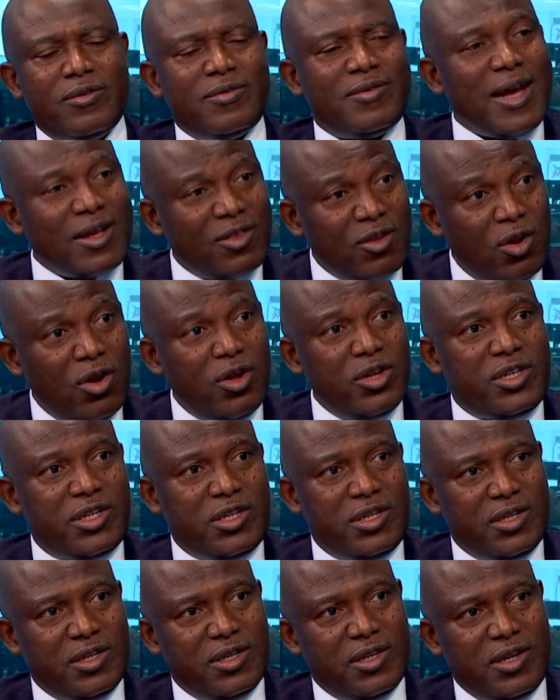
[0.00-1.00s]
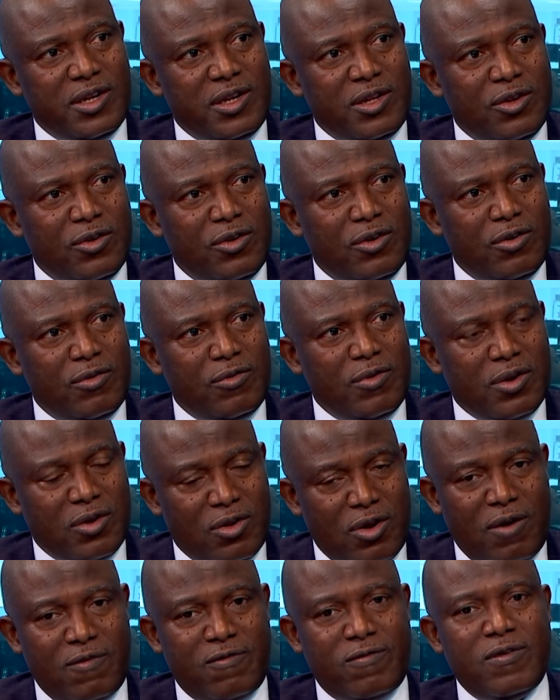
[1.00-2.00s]
Technology, we
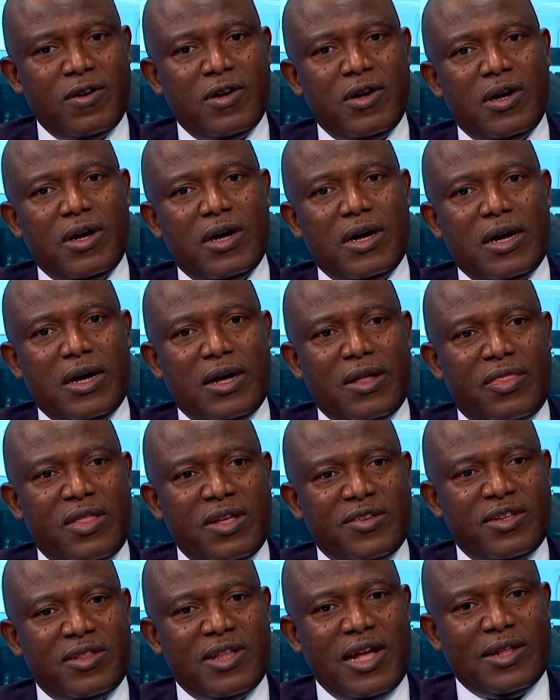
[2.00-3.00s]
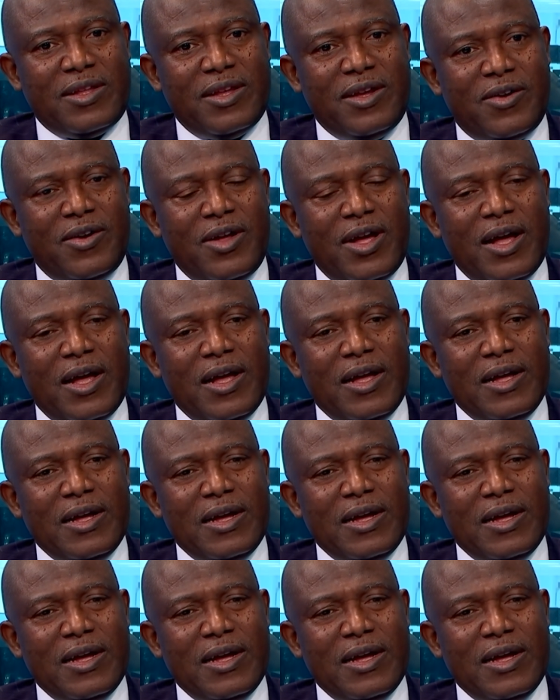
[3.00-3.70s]
love things in that area.